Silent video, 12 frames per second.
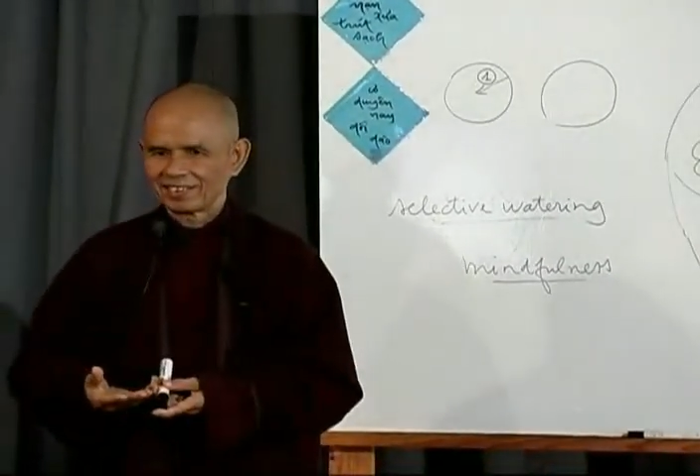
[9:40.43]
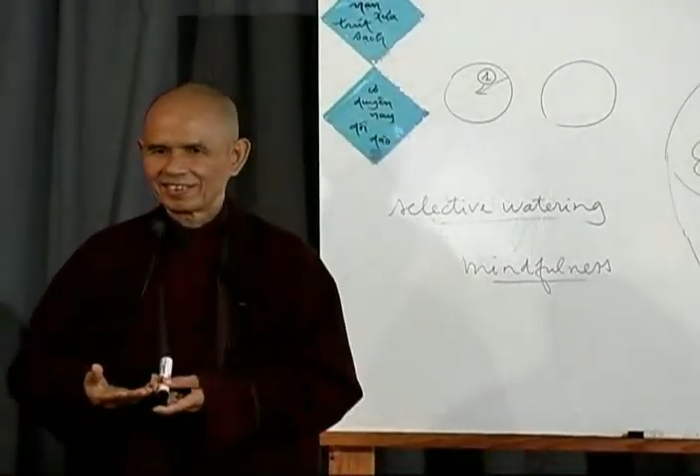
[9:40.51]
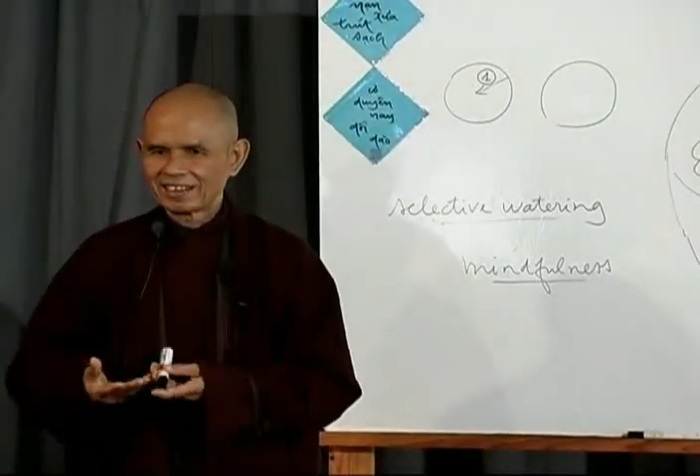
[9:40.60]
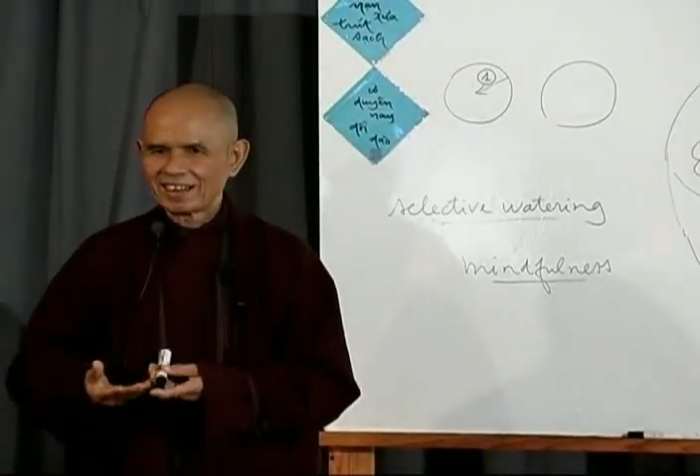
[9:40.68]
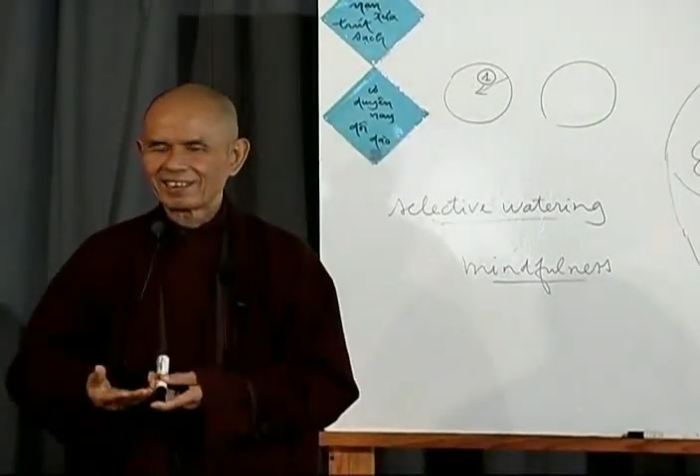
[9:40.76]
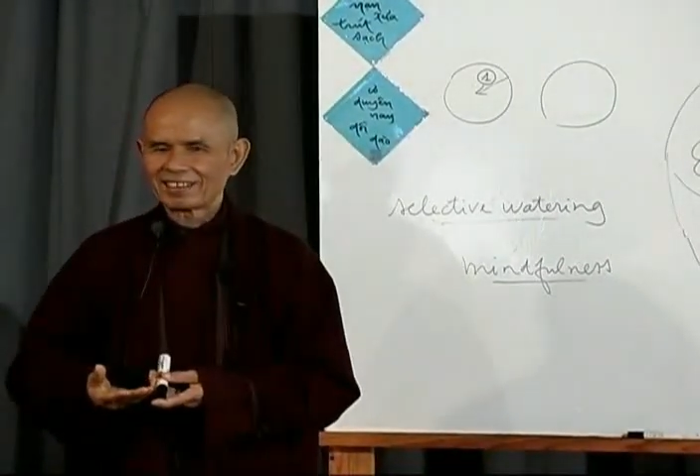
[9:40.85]

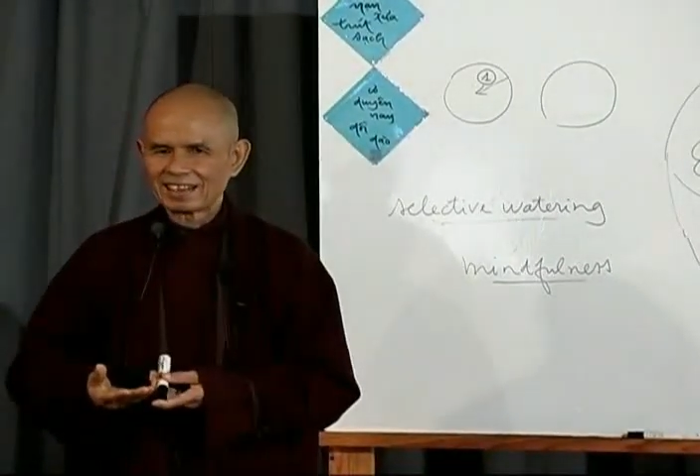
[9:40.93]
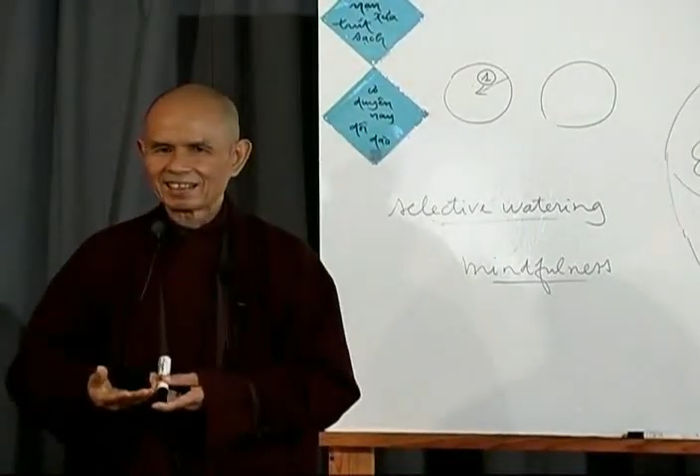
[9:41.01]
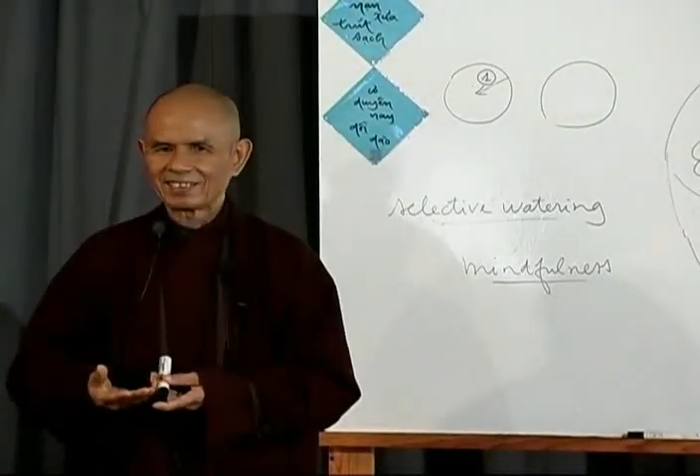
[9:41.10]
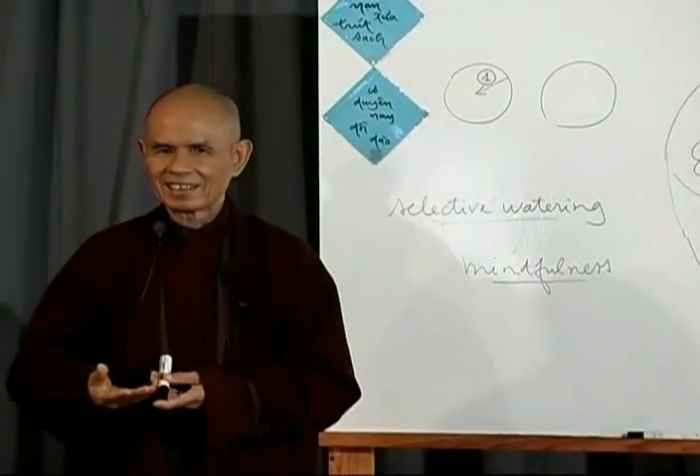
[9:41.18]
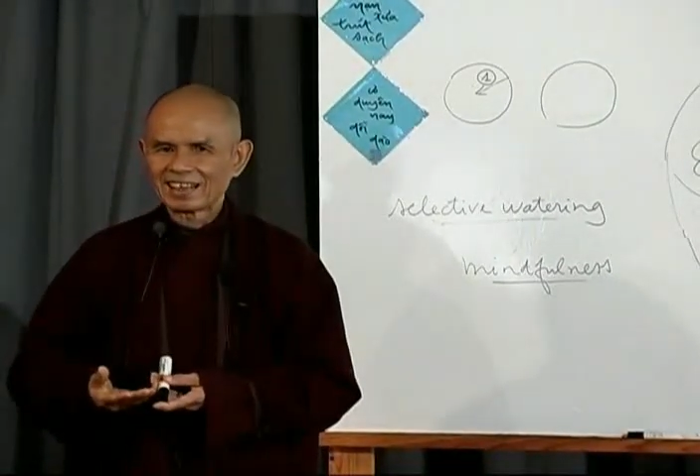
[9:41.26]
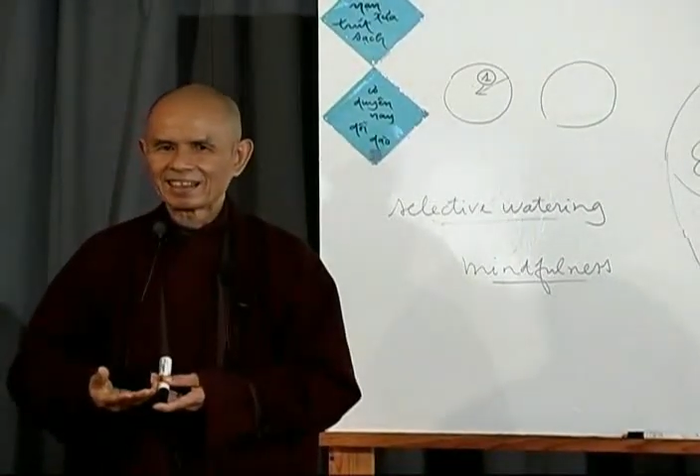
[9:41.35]
we know
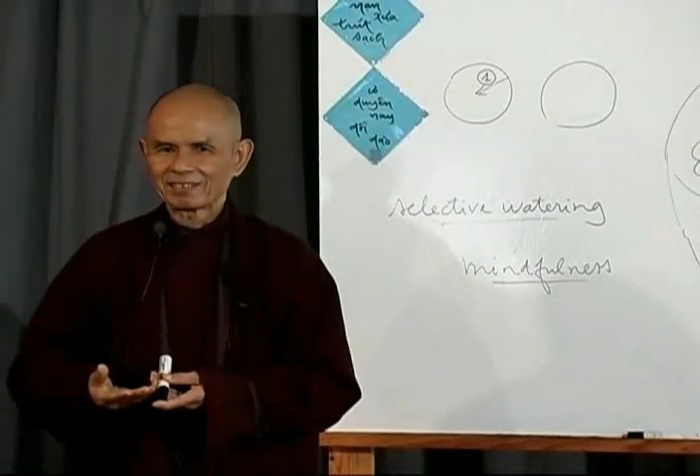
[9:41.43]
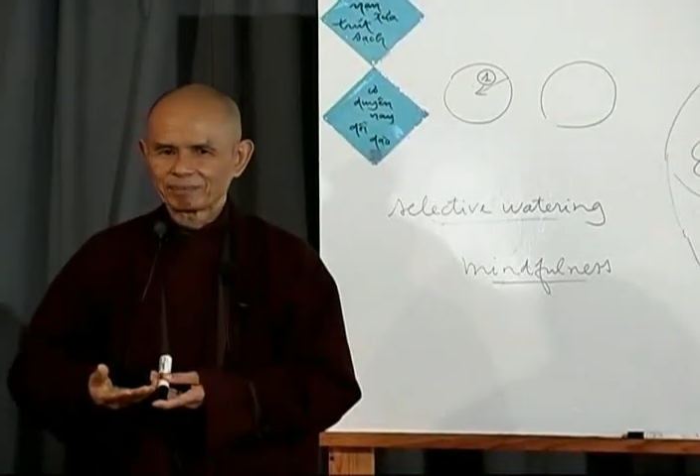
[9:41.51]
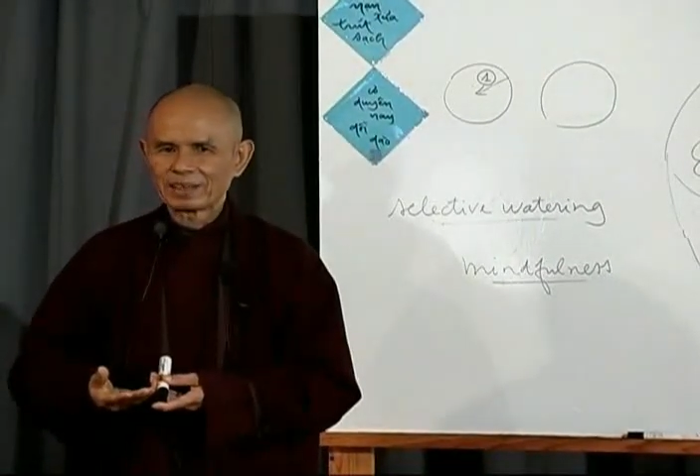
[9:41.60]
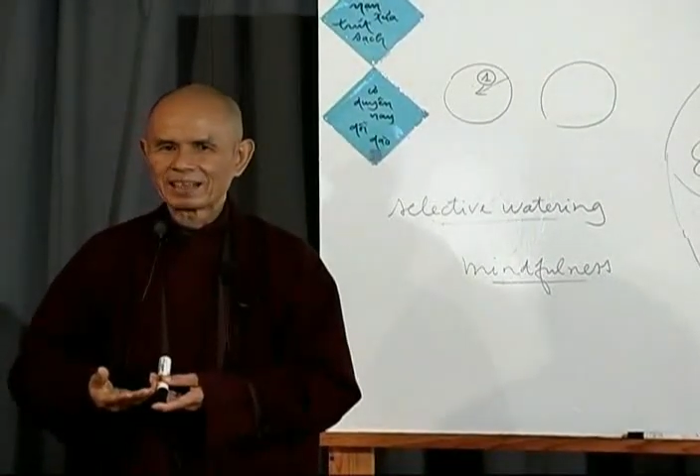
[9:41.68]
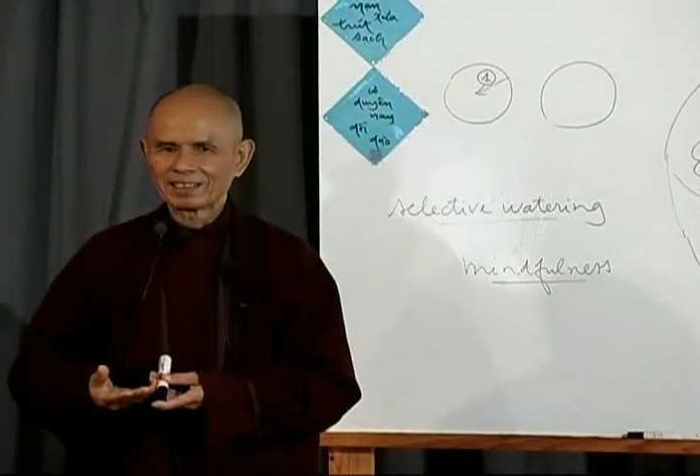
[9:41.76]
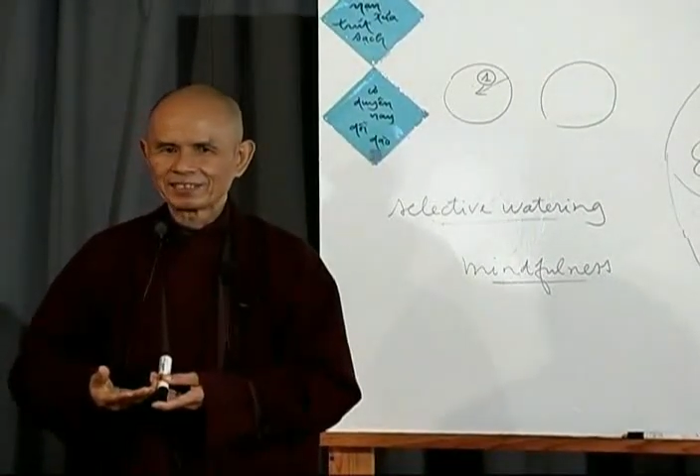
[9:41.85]
that we can
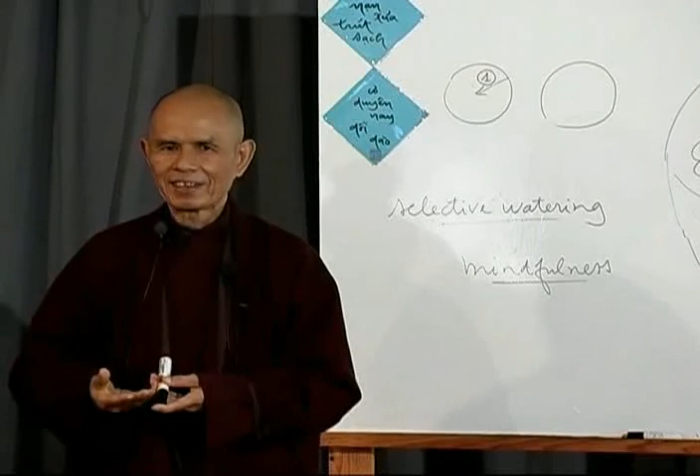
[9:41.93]
begin